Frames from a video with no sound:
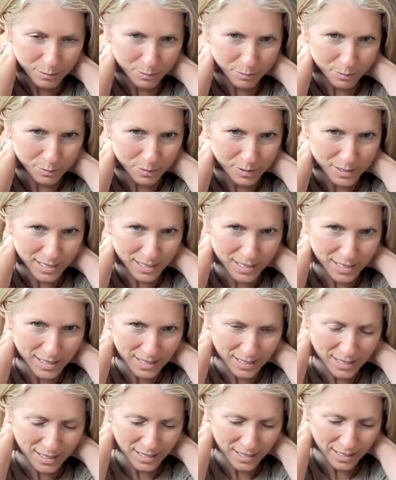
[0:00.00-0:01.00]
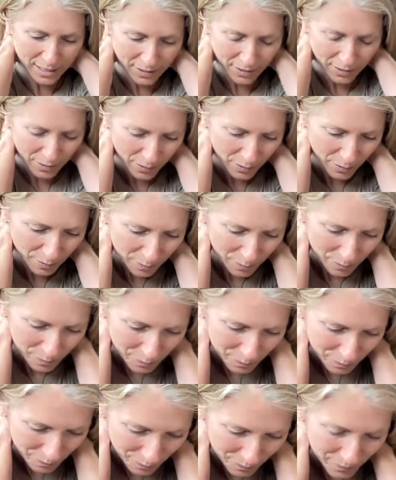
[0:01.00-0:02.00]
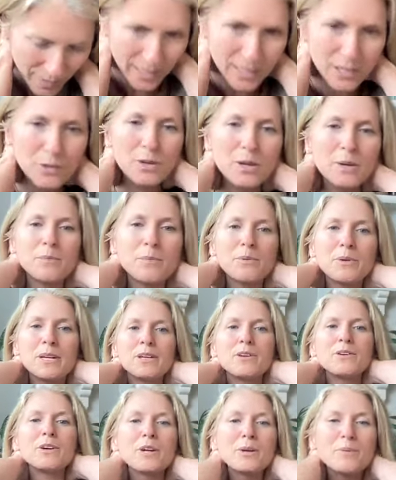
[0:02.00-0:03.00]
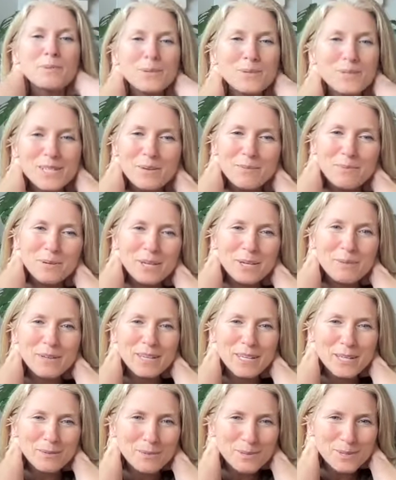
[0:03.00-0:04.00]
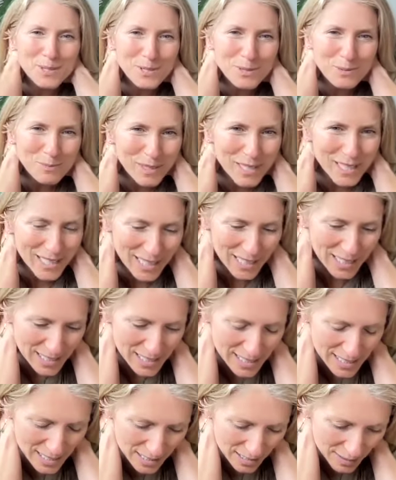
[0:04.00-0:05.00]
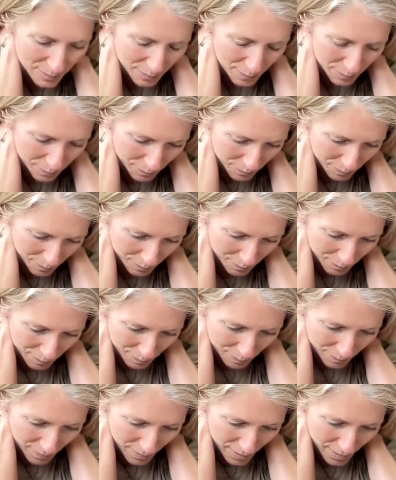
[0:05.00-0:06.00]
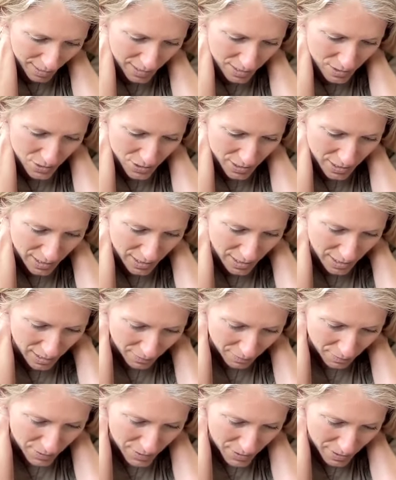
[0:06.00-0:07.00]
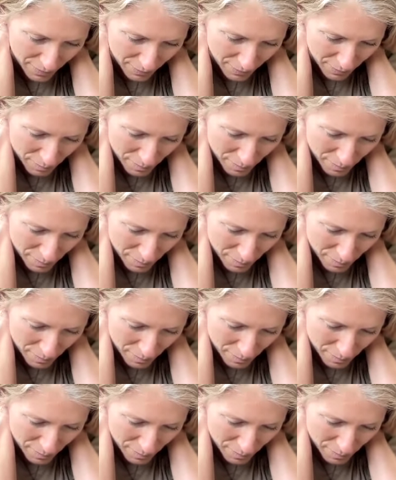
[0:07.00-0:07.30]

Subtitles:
Breathe here. And you can bring your elbows, I'm bringing my elbows to my knees, and gently give yourself a